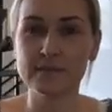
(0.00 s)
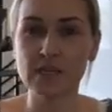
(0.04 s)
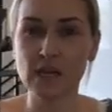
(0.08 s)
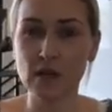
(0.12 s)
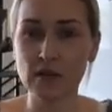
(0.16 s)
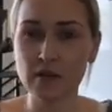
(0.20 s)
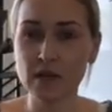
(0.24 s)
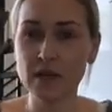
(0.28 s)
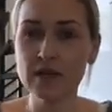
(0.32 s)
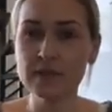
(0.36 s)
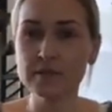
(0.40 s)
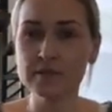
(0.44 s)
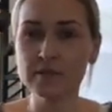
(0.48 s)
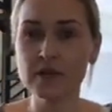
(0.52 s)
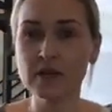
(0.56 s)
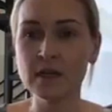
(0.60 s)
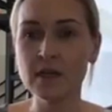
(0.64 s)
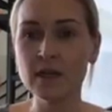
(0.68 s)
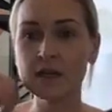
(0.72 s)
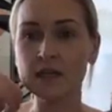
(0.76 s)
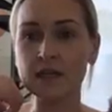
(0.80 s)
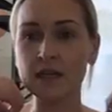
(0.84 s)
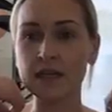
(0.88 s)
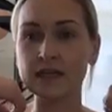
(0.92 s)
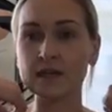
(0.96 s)
Okay?
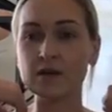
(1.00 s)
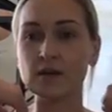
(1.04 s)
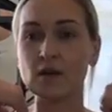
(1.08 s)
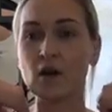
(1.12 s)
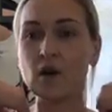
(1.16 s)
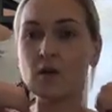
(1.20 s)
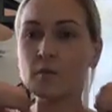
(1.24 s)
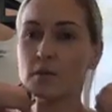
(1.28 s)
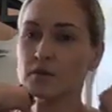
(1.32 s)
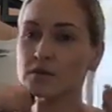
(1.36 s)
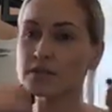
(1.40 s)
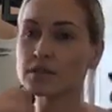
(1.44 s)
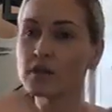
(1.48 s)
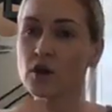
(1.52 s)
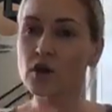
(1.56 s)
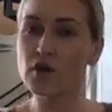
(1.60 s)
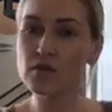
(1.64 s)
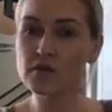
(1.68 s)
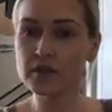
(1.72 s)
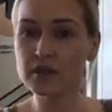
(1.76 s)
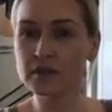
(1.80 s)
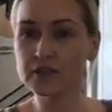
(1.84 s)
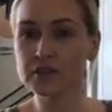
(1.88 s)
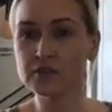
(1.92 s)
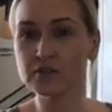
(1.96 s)
Like, almost all
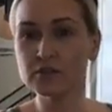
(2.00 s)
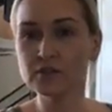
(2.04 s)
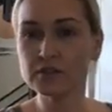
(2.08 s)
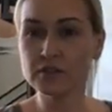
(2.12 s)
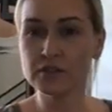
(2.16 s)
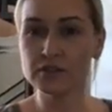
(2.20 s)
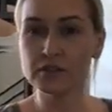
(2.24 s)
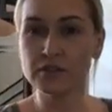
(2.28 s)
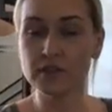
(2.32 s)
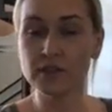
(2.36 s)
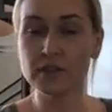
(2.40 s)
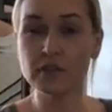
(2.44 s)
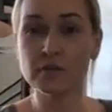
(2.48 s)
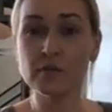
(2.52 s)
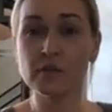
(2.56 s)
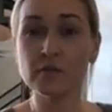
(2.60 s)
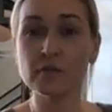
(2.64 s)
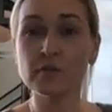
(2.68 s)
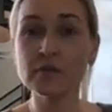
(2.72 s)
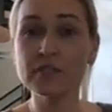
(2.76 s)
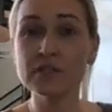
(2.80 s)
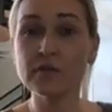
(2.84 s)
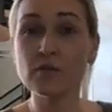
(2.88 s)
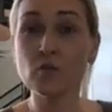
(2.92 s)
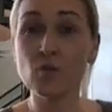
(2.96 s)
their excuses are going to be the
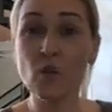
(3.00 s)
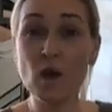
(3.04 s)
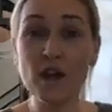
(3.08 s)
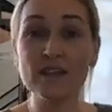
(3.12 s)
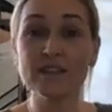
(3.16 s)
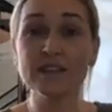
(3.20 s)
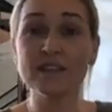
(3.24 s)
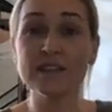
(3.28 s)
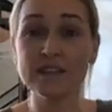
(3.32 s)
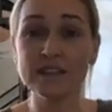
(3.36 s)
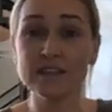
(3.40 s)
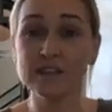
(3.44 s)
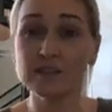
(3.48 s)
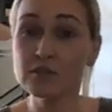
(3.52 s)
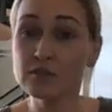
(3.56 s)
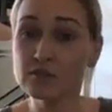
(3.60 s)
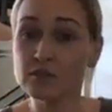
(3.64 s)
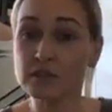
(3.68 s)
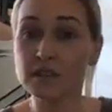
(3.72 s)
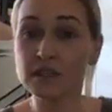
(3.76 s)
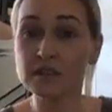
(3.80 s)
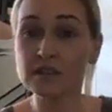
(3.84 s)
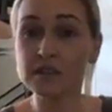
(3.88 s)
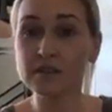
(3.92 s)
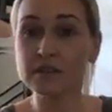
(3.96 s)
reason why they need to do
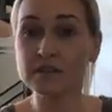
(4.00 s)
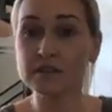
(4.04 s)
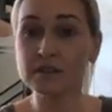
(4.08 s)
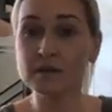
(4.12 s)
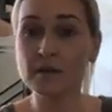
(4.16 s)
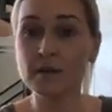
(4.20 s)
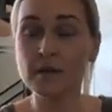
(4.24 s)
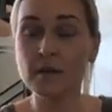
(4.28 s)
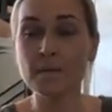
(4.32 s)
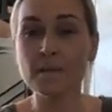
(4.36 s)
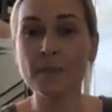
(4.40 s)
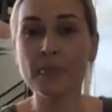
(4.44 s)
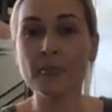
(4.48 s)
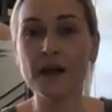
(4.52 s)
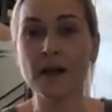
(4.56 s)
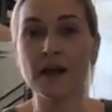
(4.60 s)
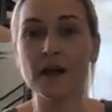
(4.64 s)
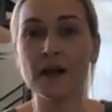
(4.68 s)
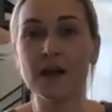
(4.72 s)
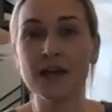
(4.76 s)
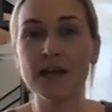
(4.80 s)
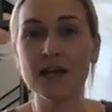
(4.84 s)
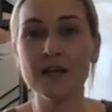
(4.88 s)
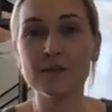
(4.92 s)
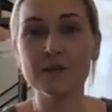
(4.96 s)
this.
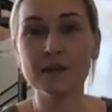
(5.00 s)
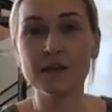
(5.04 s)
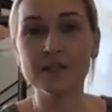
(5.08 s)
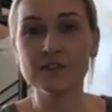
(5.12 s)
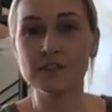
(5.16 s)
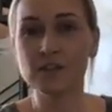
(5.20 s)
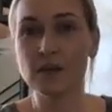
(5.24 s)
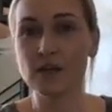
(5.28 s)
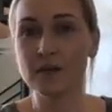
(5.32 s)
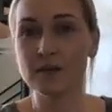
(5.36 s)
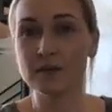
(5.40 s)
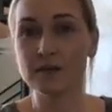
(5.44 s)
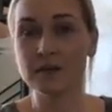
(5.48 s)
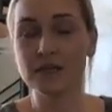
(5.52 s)
I hate my job